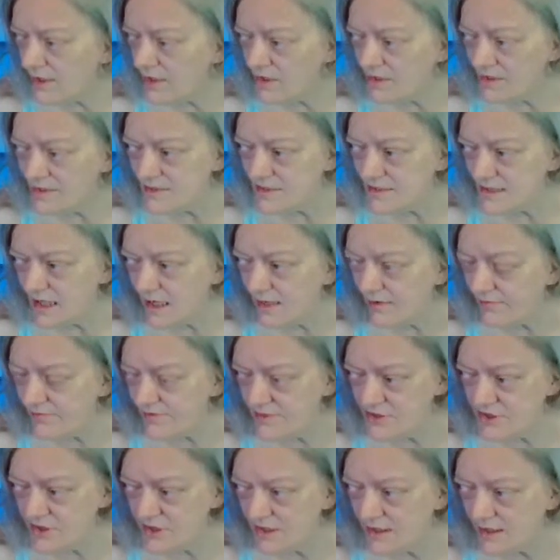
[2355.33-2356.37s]
you can
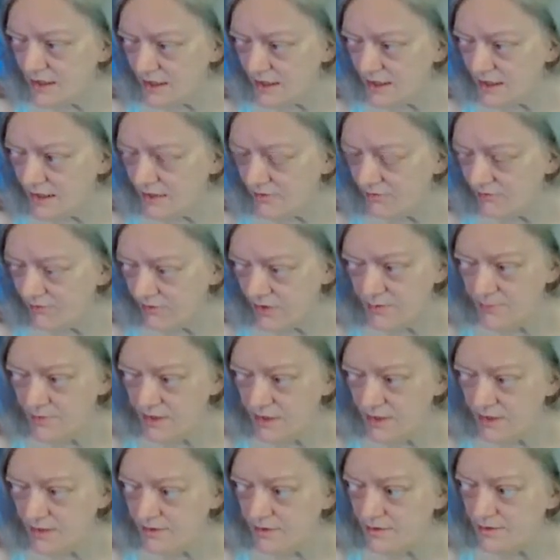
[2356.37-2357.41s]
salvage anything from
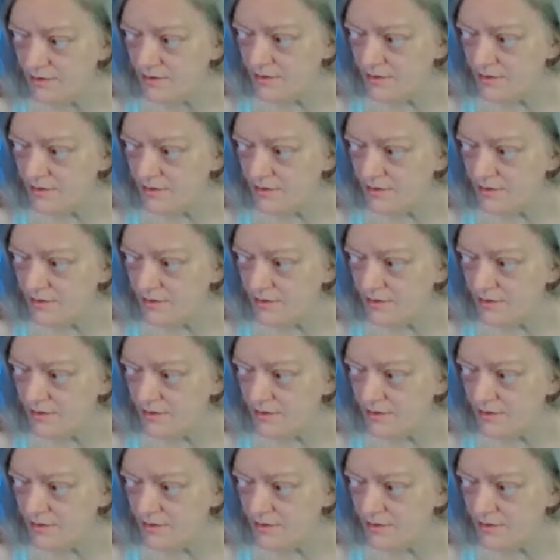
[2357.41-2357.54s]
it